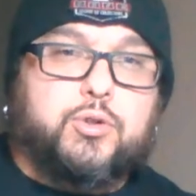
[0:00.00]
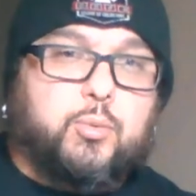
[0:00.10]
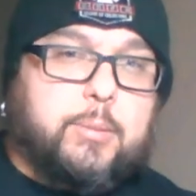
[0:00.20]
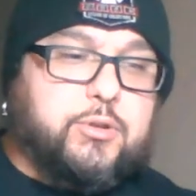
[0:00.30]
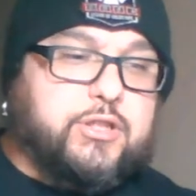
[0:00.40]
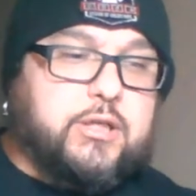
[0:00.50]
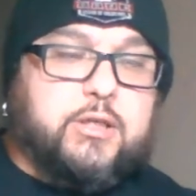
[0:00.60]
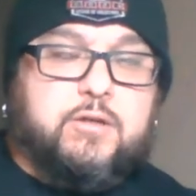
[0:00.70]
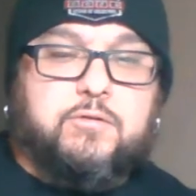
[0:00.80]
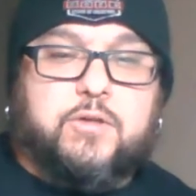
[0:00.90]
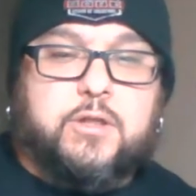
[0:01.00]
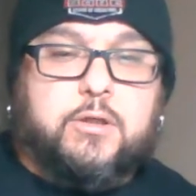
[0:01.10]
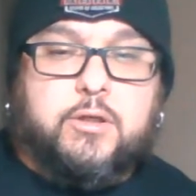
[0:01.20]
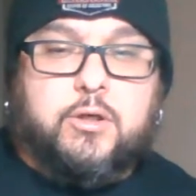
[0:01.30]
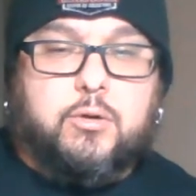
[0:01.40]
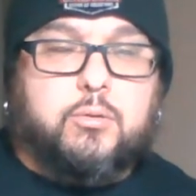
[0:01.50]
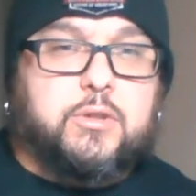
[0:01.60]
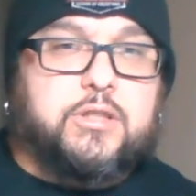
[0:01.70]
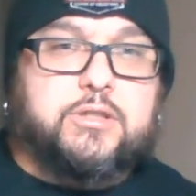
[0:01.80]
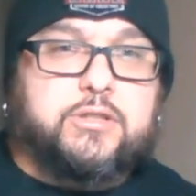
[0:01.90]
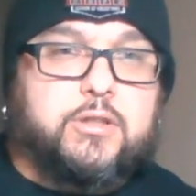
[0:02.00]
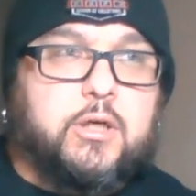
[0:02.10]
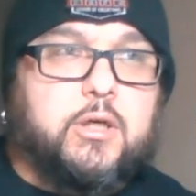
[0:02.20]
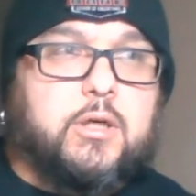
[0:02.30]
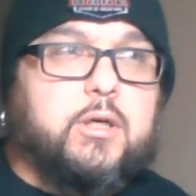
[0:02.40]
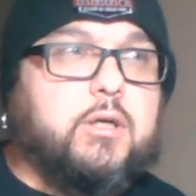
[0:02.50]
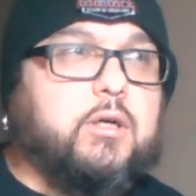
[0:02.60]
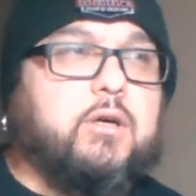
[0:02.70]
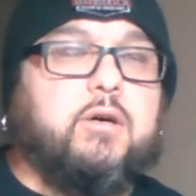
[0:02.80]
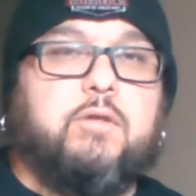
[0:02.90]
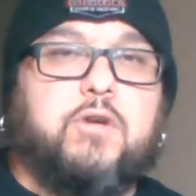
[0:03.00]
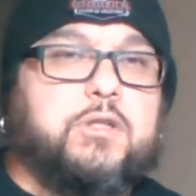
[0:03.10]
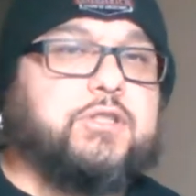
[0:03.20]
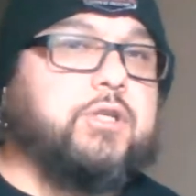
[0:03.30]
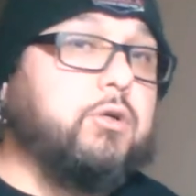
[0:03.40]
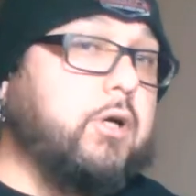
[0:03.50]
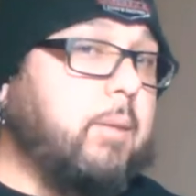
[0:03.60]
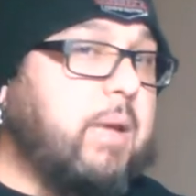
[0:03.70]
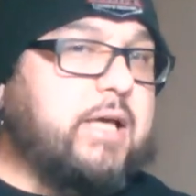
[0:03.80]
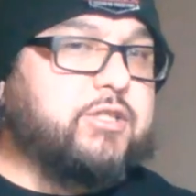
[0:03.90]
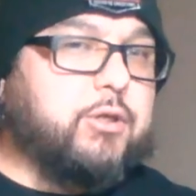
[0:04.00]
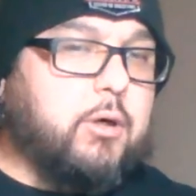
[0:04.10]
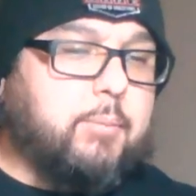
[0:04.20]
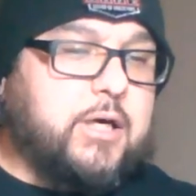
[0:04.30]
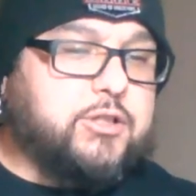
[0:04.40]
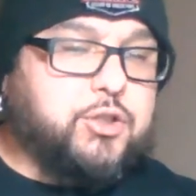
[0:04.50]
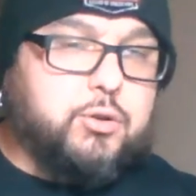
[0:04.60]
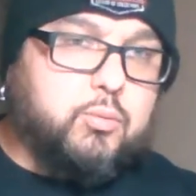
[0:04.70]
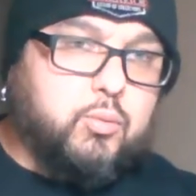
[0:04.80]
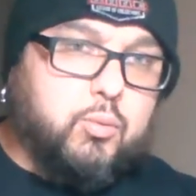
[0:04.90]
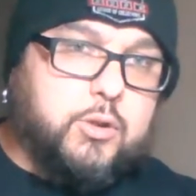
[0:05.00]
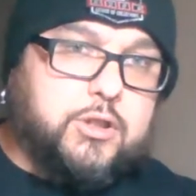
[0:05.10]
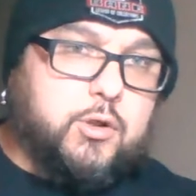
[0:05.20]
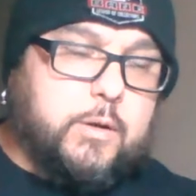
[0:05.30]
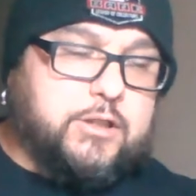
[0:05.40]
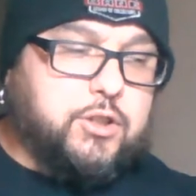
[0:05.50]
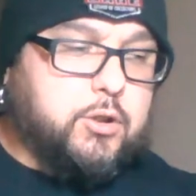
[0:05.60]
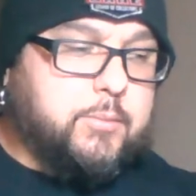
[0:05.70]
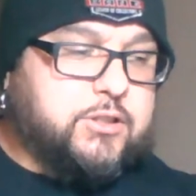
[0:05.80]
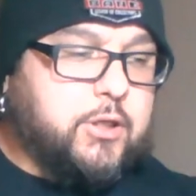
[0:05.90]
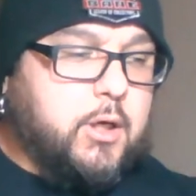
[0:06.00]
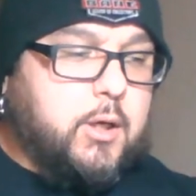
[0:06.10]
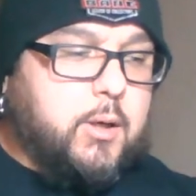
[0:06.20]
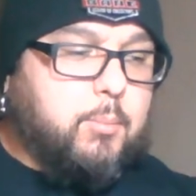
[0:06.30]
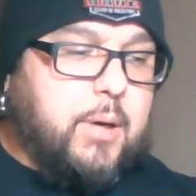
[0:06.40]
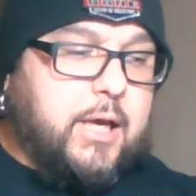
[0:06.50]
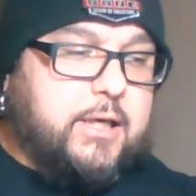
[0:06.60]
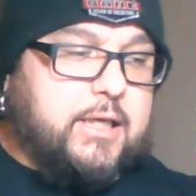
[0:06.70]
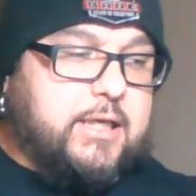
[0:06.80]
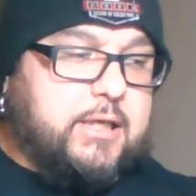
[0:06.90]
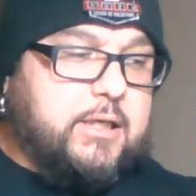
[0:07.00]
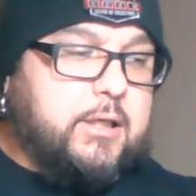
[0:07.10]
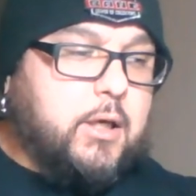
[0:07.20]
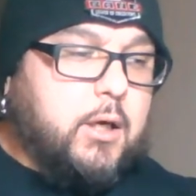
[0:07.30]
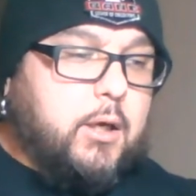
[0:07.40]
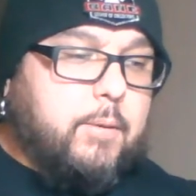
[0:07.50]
who's a representative, and, you know, he's a volunteer or an ambassador. I'm not sure what the correct term is, but he,